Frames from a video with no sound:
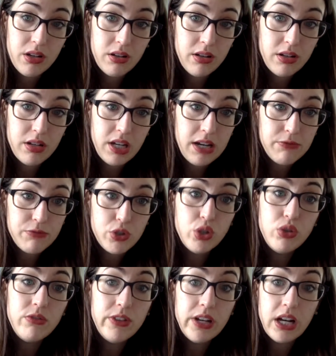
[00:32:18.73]
could have
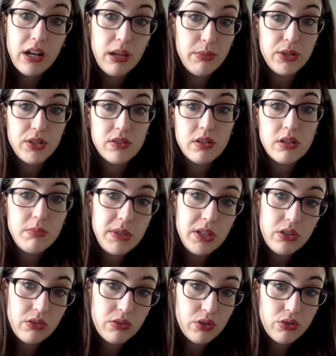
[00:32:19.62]
2 variables, could
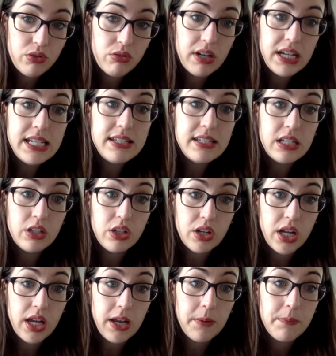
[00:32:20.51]
be crazy
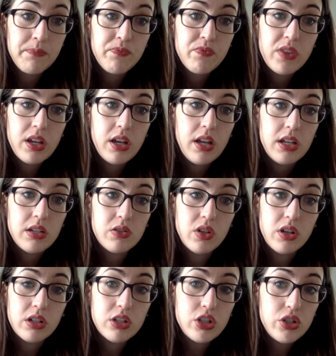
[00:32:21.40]
looking.
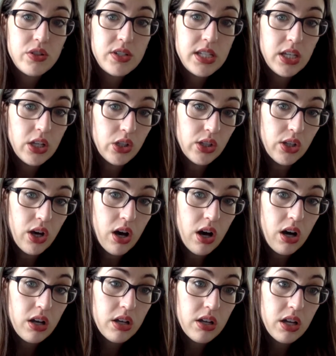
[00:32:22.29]
As long as you see a
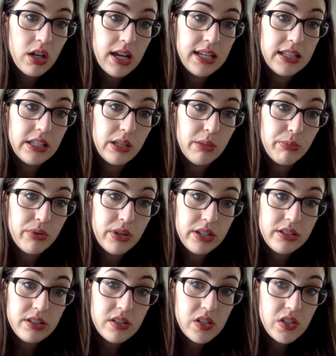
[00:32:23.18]
log and then the
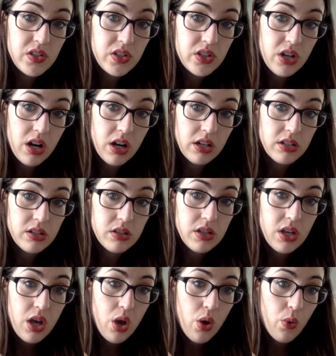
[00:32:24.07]
parenthesis
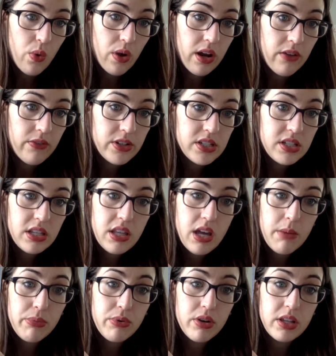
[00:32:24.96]
starts, whatever's in
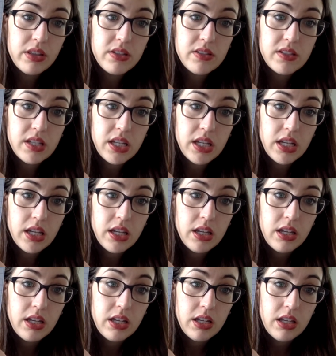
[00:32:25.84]
that parenthesis,
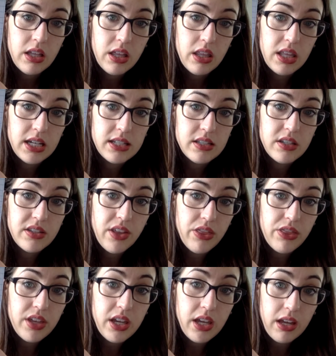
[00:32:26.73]
that's the
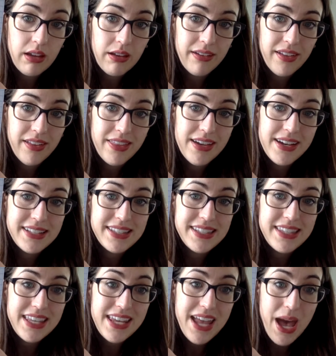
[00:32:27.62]
thing,
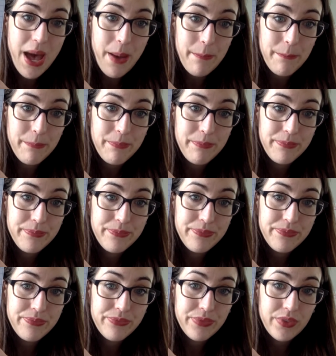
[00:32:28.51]
that's the m,
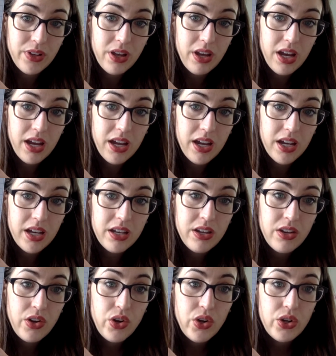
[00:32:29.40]
okay?
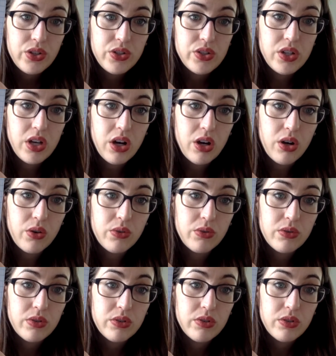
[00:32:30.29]

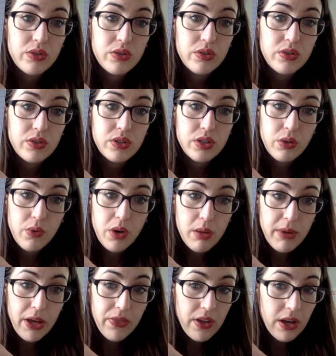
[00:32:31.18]
So don't worry
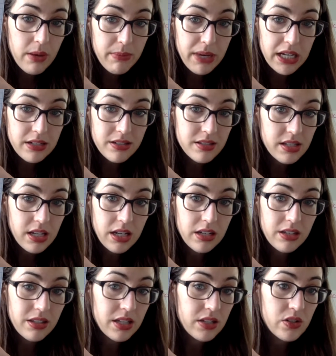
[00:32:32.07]
about that minus
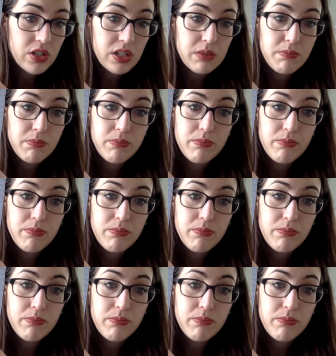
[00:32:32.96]
sign. That's just